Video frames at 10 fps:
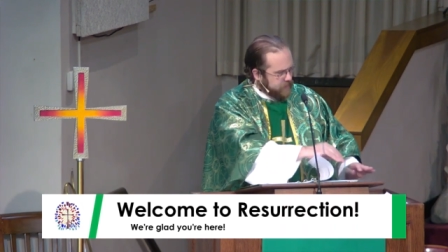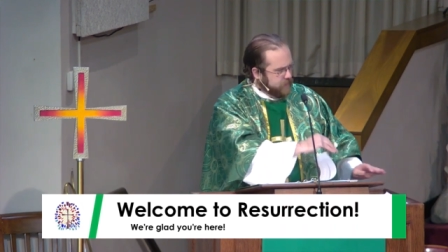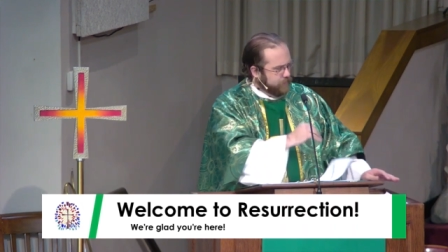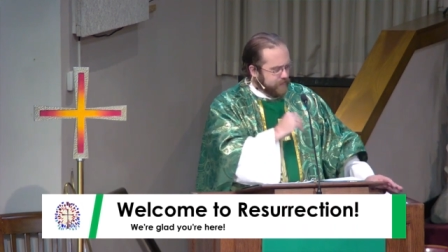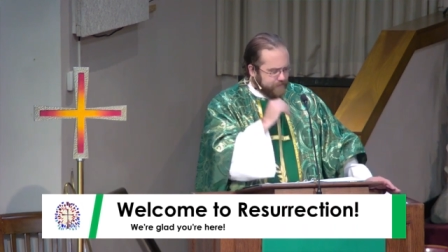
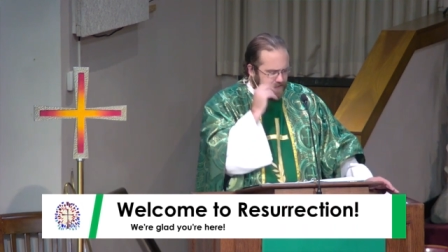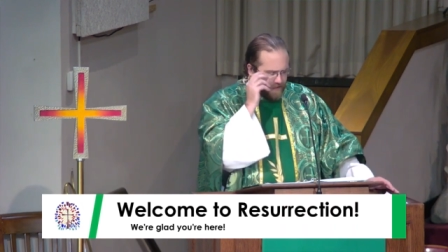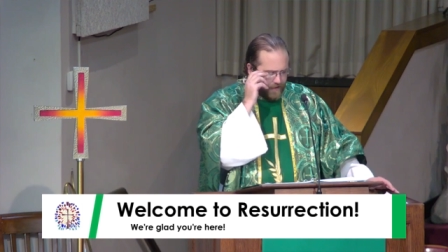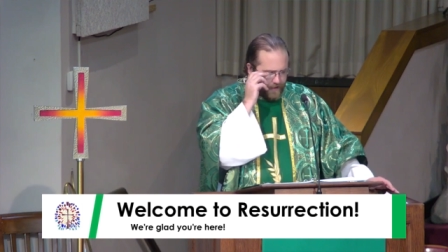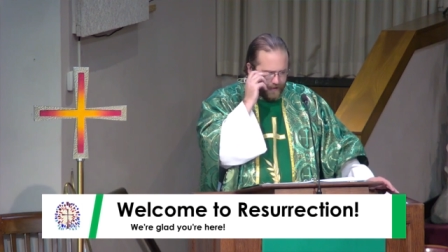When I was a
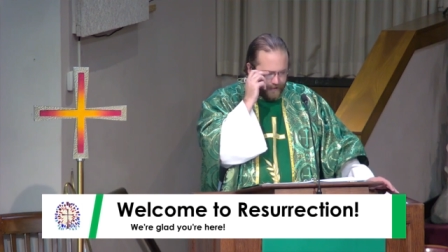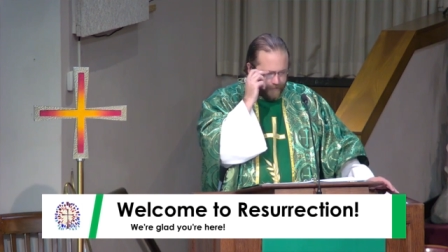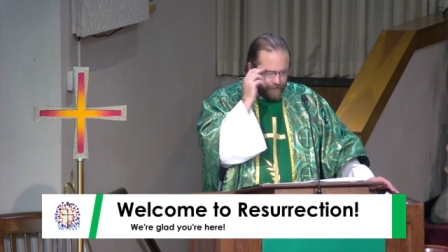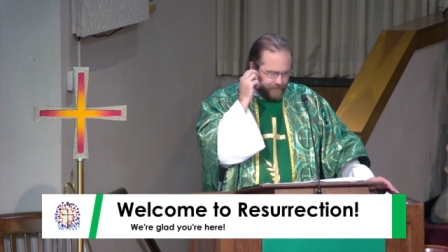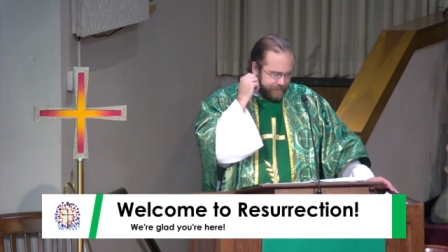kid,
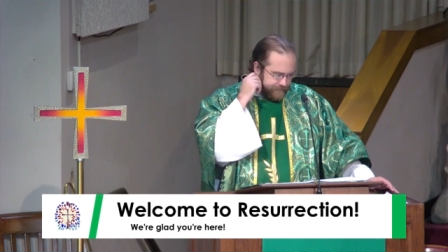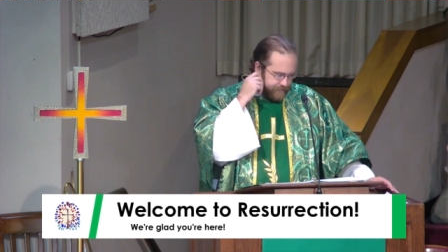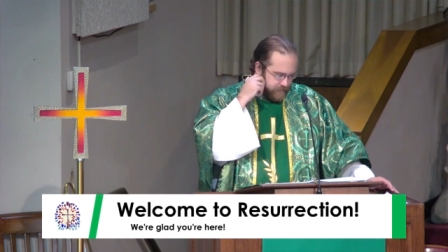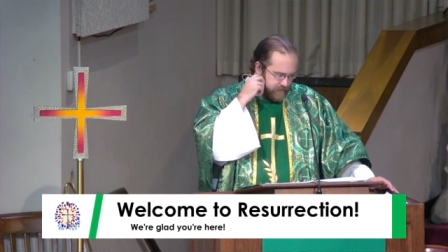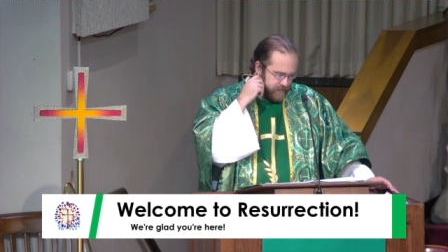
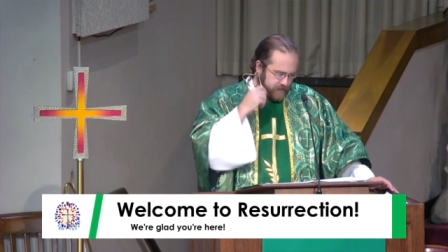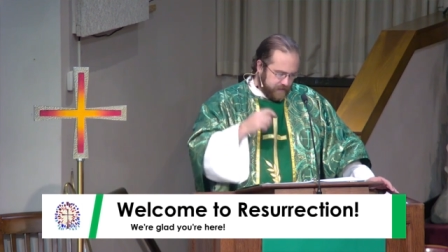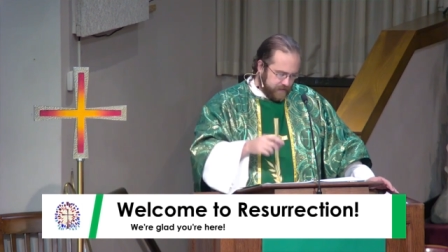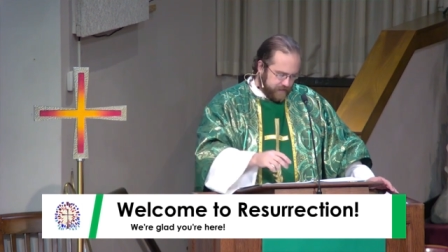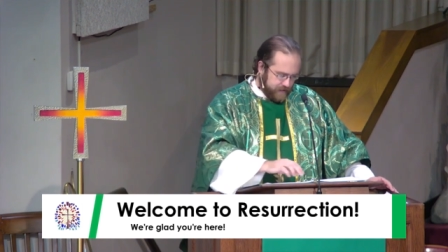
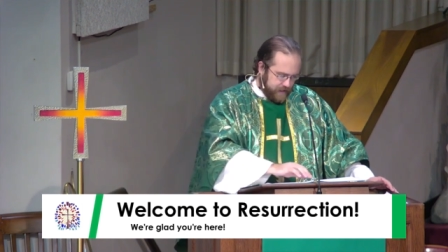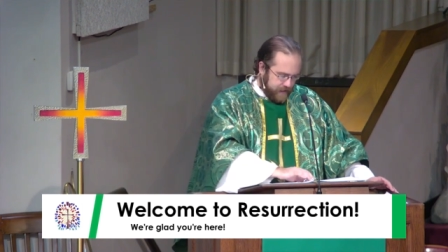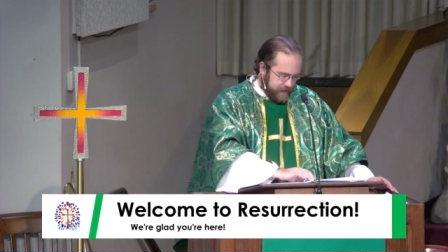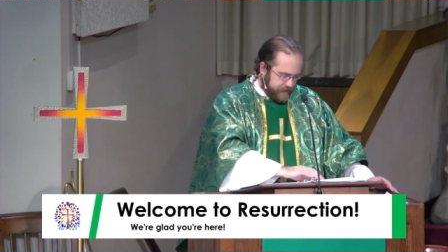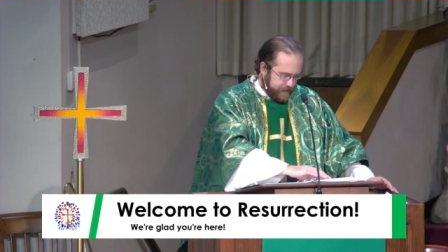
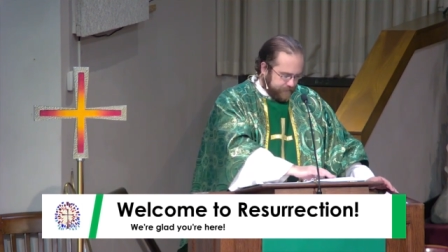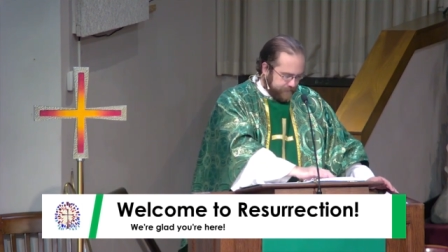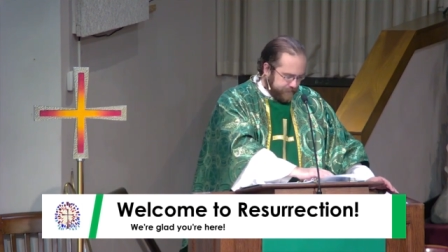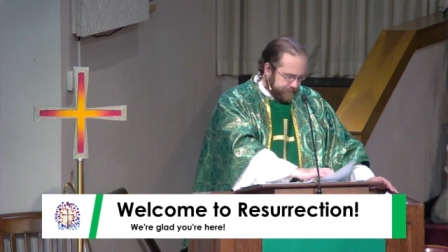I